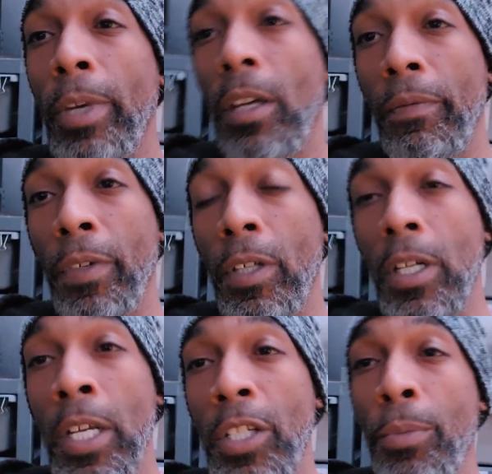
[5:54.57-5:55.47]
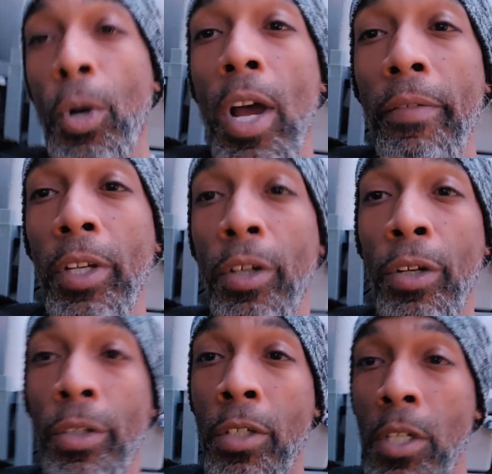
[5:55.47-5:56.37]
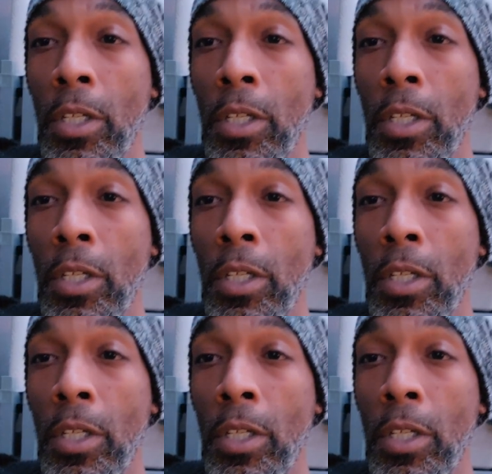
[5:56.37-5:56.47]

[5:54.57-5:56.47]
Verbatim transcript: man, for Enchi Mojave Girl.